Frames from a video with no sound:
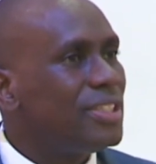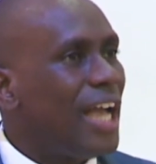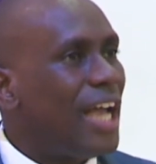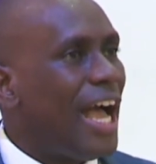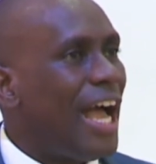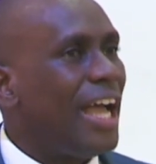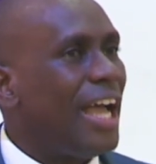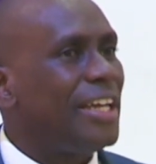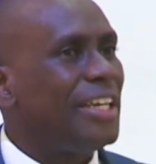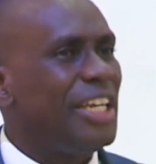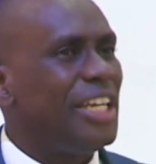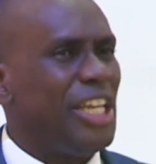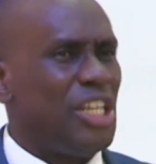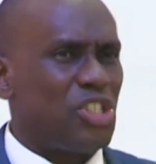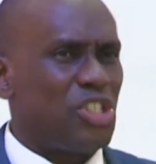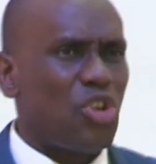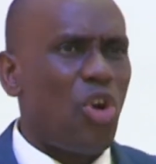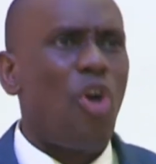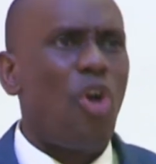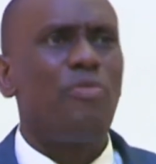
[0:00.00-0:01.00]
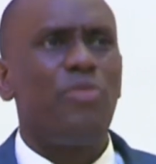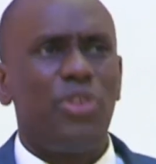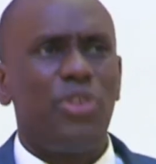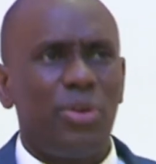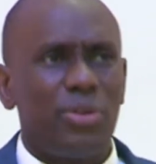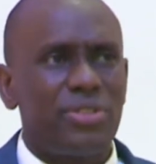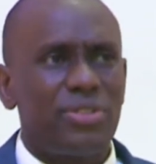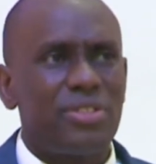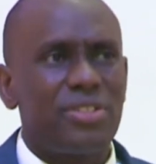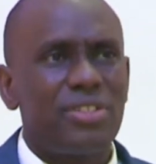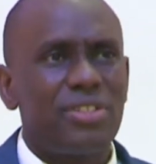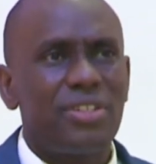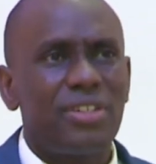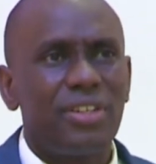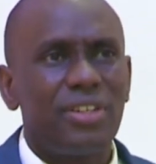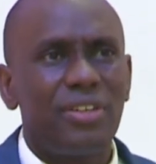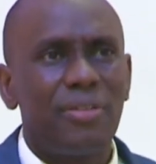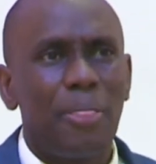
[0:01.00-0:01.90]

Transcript: and it's obvious